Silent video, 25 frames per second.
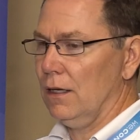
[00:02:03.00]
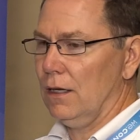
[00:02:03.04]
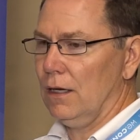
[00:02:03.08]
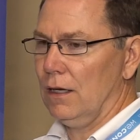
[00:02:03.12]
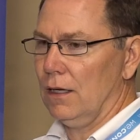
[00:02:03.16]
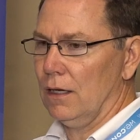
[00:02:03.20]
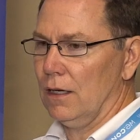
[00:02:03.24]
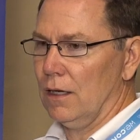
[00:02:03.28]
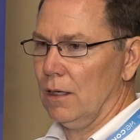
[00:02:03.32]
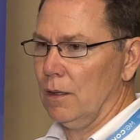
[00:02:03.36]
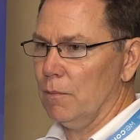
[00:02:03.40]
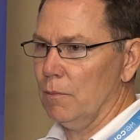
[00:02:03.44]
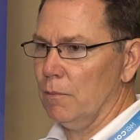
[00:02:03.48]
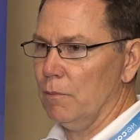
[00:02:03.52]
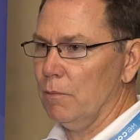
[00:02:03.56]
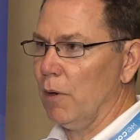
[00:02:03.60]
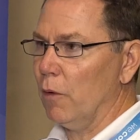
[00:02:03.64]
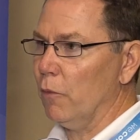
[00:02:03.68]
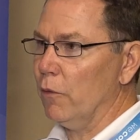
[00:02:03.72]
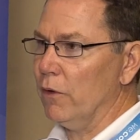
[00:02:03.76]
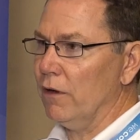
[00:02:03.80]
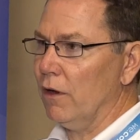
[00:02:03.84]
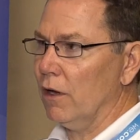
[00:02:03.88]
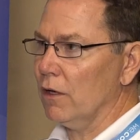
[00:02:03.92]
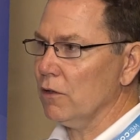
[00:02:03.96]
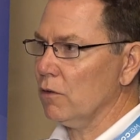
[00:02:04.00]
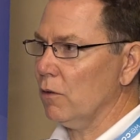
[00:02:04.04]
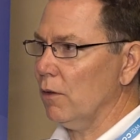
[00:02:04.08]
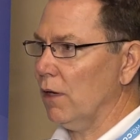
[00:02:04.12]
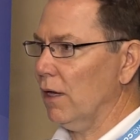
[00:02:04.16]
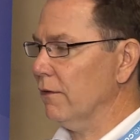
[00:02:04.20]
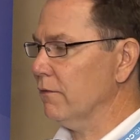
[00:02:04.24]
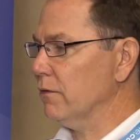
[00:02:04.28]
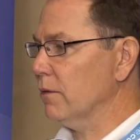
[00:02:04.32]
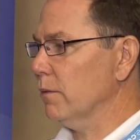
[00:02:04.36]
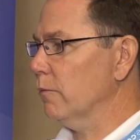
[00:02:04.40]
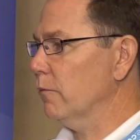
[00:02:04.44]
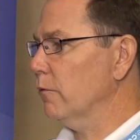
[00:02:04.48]
but we also
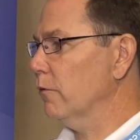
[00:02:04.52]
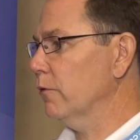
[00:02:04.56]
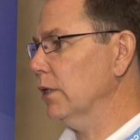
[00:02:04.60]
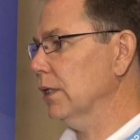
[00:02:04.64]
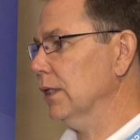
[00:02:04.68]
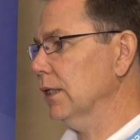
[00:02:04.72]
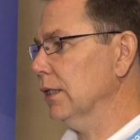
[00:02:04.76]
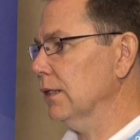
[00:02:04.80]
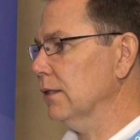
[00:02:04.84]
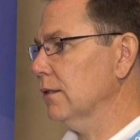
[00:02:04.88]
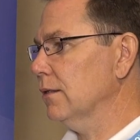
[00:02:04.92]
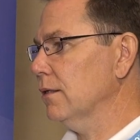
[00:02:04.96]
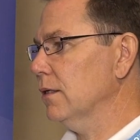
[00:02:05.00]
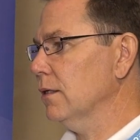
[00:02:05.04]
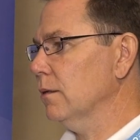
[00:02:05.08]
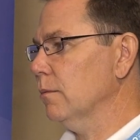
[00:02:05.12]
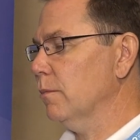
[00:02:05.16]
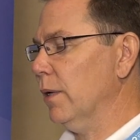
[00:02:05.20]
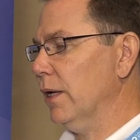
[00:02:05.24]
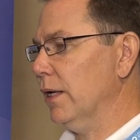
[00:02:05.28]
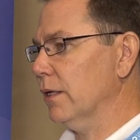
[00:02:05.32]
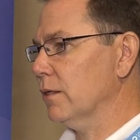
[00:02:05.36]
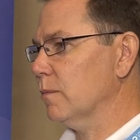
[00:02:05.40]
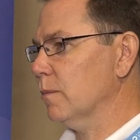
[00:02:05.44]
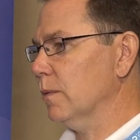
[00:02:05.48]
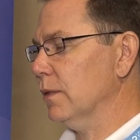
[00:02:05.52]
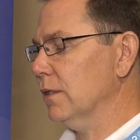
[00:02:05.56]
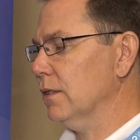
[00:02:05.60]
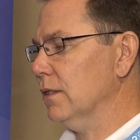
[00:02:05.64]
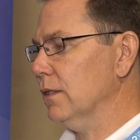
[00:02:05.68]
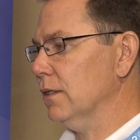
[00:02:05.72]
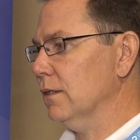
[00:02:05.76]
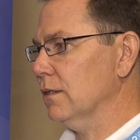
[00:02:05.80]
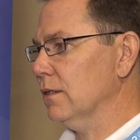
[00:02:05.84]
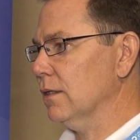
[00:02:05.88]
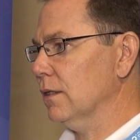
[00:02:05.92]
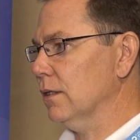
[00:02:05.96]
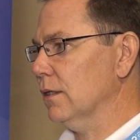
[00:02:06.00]
have some really deep
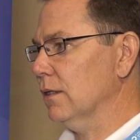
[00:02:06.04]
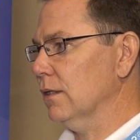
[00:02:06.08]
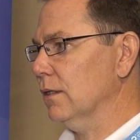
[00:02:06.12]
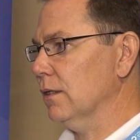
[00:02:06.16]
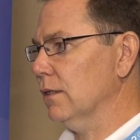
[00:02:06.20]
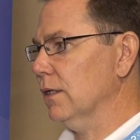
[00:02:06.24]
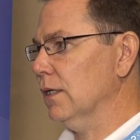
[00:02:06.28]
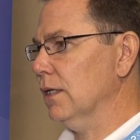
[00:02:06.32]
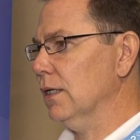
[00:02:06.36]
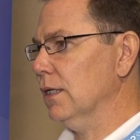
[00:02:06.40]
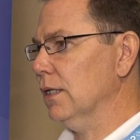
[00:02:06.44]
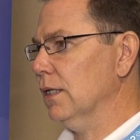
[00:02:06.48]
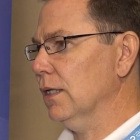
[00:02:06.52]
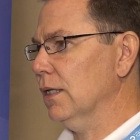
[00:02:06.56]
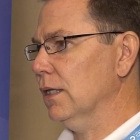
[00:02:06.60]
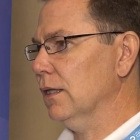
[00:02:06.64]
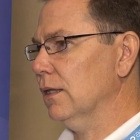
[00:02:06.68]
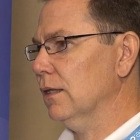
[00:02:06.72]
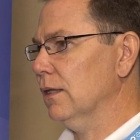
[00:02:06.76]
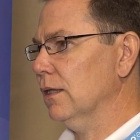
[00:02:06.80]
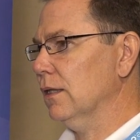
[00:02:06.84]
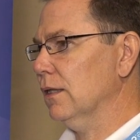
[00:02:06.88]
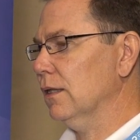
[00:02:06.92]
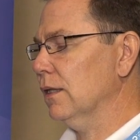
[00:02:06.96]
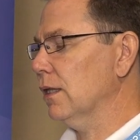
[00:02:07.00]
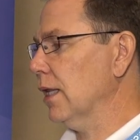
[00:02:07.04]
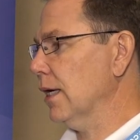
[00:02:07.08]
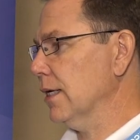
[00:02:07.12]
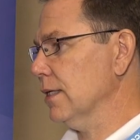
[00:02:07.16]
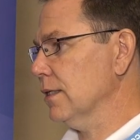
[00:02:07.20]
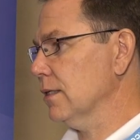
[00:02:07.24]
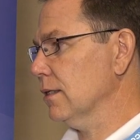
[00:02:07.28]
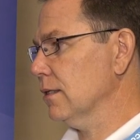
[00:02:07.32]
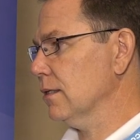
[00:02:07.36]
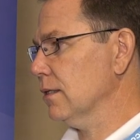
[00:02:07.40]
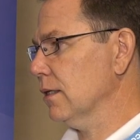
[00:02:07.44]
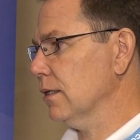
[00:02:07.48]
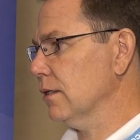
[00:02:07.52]
expertise in
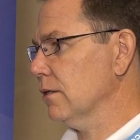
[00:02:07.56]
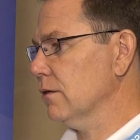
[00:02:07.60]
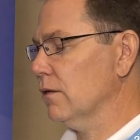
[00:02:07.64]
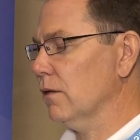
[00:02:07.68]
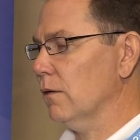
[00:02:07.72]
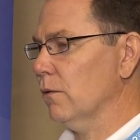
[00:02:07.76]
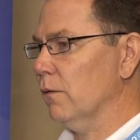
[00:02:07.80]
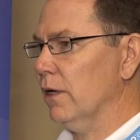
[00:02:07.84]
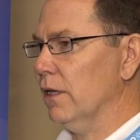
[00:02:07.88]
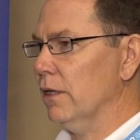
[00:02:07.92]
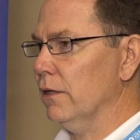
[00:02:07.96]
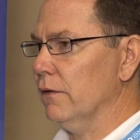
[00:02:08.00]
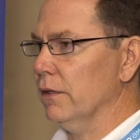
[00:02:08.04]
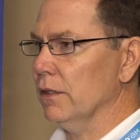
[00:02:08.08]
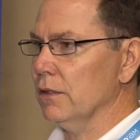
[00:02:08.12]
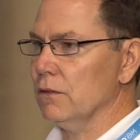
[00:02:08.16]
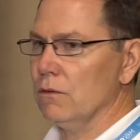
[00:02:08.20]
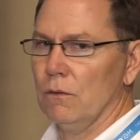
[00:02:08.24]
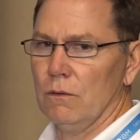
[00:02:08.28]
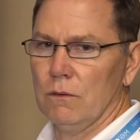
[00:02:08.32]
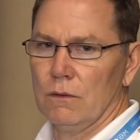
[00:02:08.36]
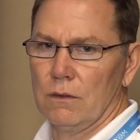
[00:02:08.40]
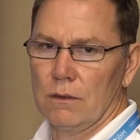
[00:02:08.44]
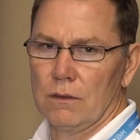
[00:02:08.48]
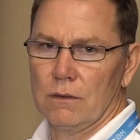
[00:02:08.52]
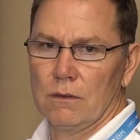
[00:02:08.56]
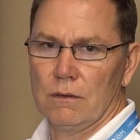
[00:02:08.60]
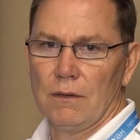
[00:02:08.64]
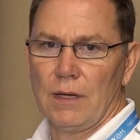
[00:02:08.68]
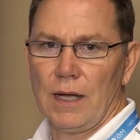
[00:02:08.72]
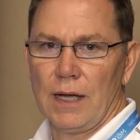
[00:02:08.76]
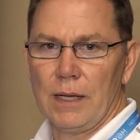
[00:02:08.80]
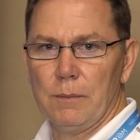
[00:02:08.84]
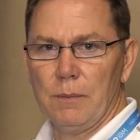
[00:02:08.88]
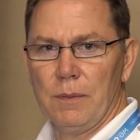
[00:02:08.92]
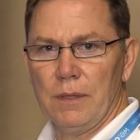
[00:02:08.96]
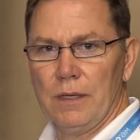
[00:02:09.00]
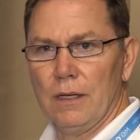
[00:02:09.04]
licensing. So whether it's Oracle,
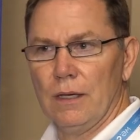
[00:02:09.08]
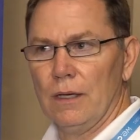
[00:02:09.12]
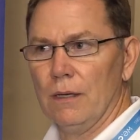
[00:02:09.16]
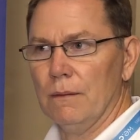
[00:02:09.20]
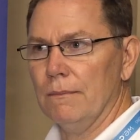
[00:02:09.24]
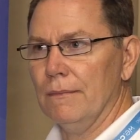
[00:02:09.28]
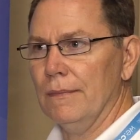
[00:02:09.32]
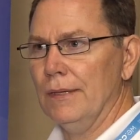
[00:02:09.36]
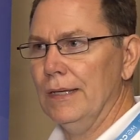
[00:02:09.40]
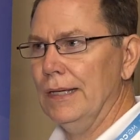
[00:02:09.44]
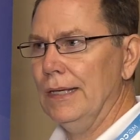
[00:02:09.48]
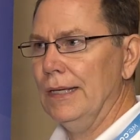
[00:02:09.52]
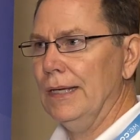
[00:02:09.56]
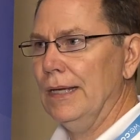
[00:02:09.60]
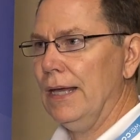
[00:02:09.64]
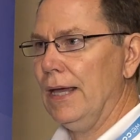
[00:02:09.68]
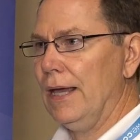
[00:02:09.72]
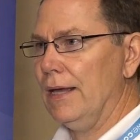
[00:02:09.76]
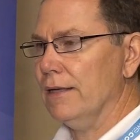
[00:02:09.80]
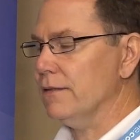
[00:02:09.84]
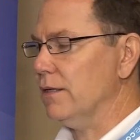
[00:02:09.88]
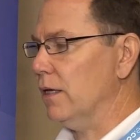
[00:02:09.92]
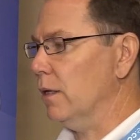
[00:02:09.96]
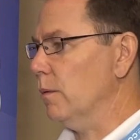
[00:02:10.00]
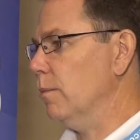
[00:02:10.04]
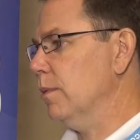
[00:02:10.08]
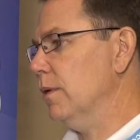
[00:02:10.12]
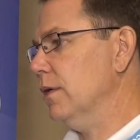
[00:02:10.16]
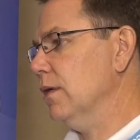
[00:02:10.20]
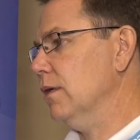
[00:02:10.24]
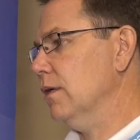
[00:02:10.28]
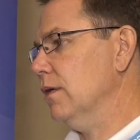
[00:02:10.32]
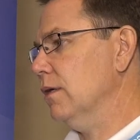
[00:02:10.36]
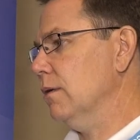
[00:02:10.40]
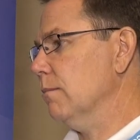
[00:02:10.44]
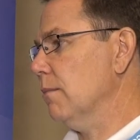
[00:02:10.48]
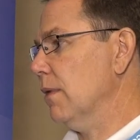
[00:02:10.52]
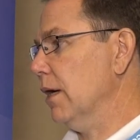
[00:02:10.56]
IBM, SAP,
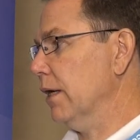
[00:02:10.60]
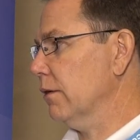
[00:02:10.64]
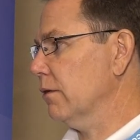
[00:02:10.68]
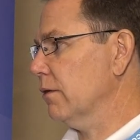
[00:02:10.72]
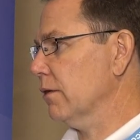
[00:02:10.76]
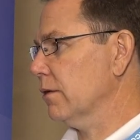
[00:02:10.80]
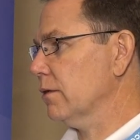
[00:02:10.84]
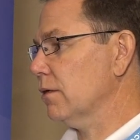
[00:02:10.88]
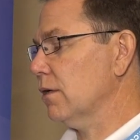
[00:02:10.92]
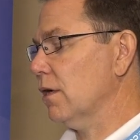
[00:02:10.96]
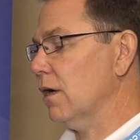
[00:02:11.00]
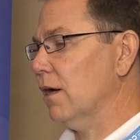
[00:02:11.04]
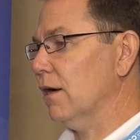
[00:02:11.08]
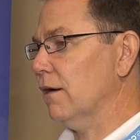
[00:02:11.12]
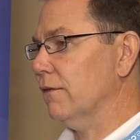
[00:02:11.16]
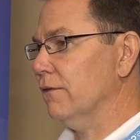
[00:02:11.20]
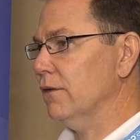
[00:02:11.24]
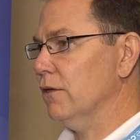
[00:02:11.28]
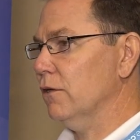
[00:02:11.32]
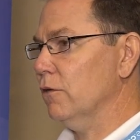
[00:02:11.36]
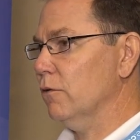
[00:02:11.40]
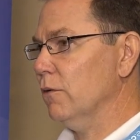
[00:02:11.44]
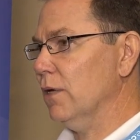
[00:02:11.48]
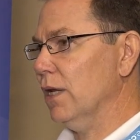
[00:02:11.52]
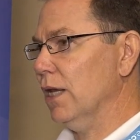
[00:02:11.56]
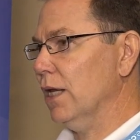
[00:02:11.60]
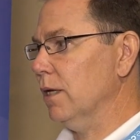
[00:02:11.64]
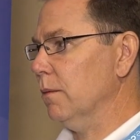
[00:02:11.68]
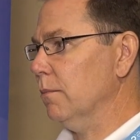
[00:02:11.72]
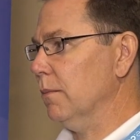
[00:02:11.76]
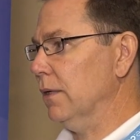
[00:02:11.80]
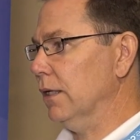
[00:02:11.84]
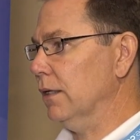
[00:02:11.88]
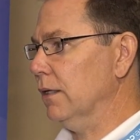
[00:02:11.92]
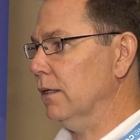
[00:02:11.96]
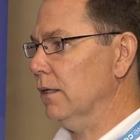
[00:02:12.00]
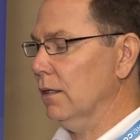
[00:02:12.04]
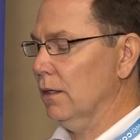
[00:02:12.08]
Microsoft, you name
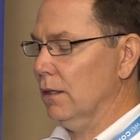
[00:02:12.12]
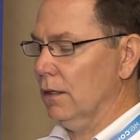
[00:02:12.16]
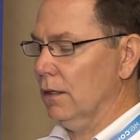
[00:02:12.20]
it,